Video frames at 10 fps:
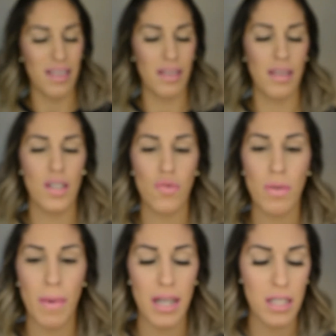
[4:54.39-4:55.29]
This
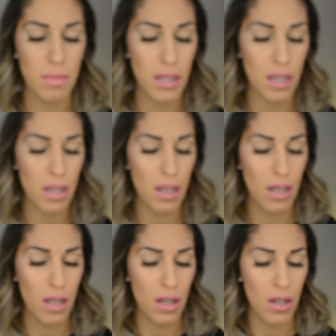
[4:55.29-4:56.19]
reminds me
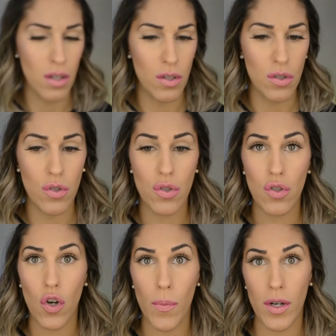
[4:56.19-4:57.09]

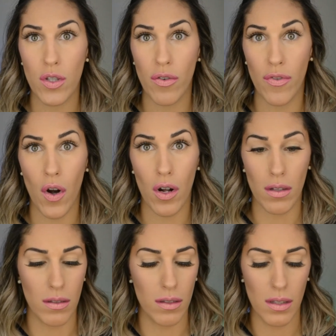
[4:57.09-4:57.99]
so much of fall.
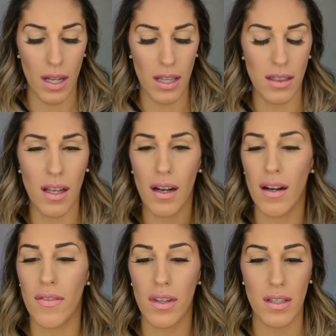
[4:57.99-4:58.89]
I
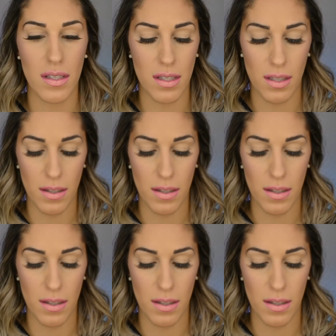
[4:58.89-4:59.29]
love this.